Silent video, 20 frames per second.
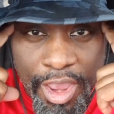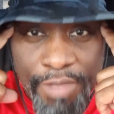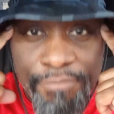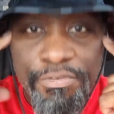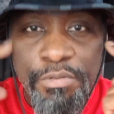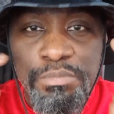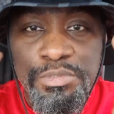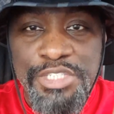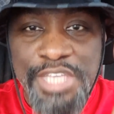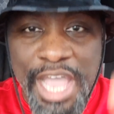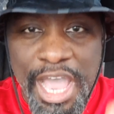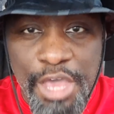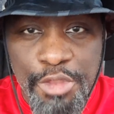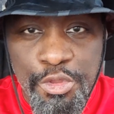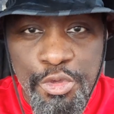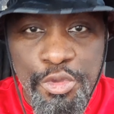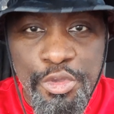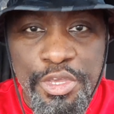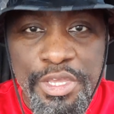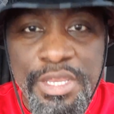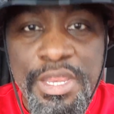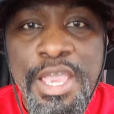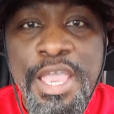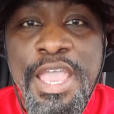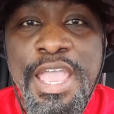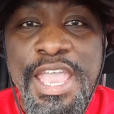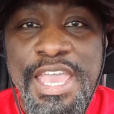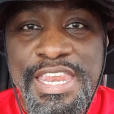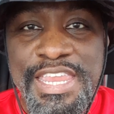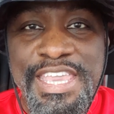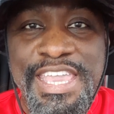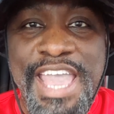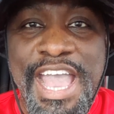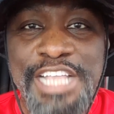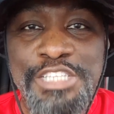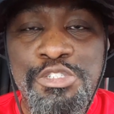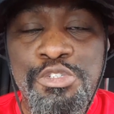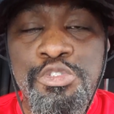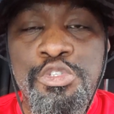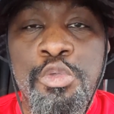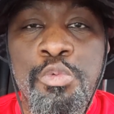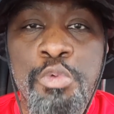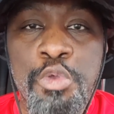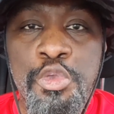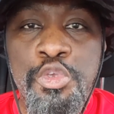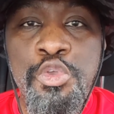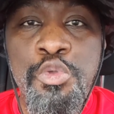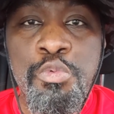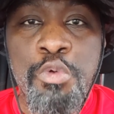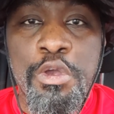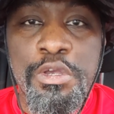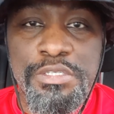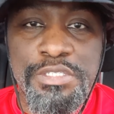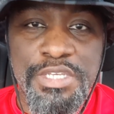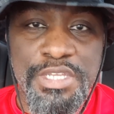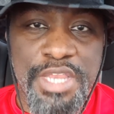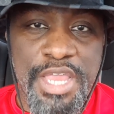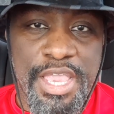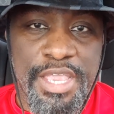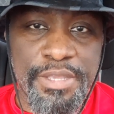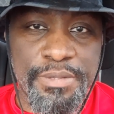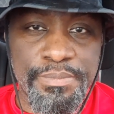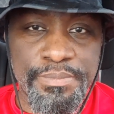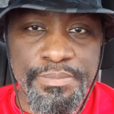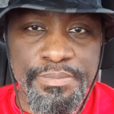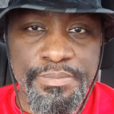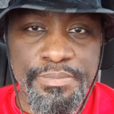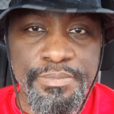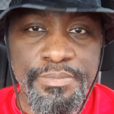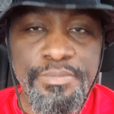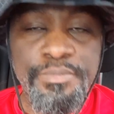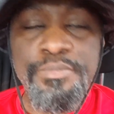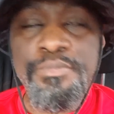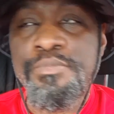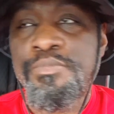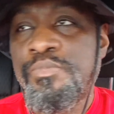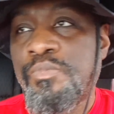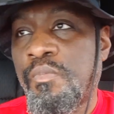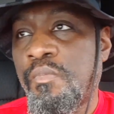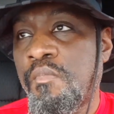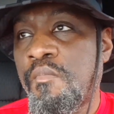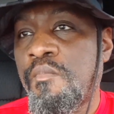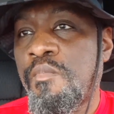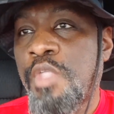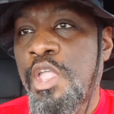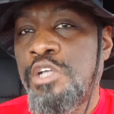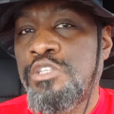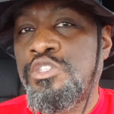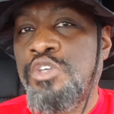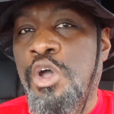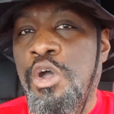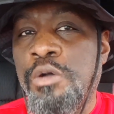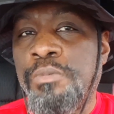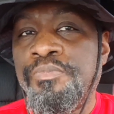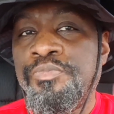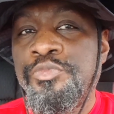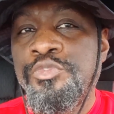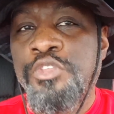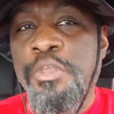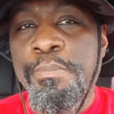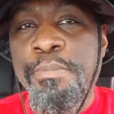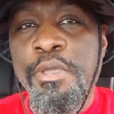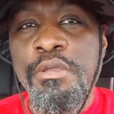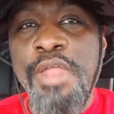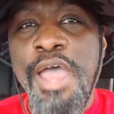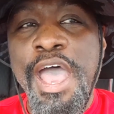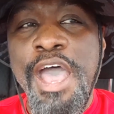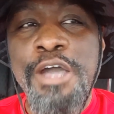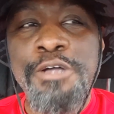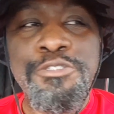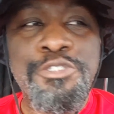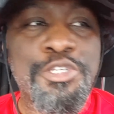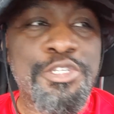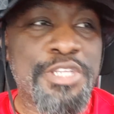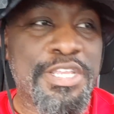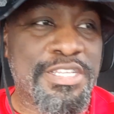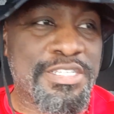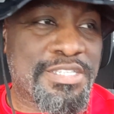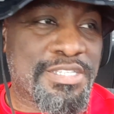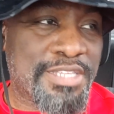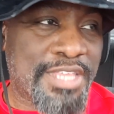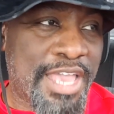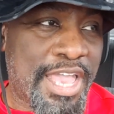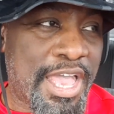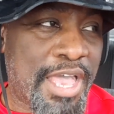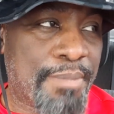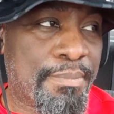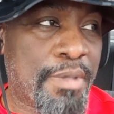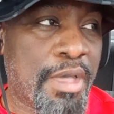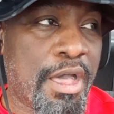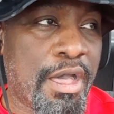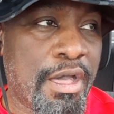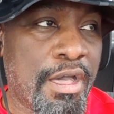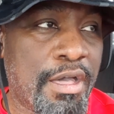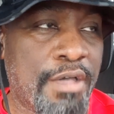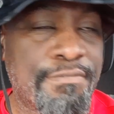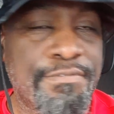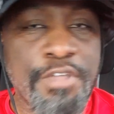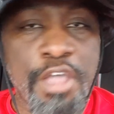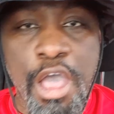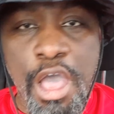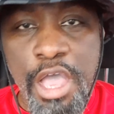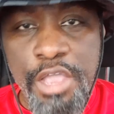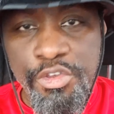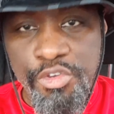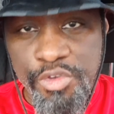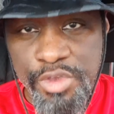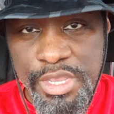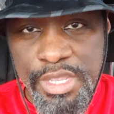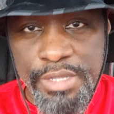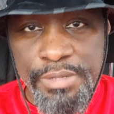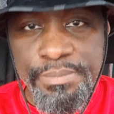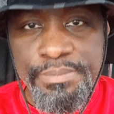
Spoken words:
from childhood, and it got you to where you are today. So to build a house, you need a slab of concrete.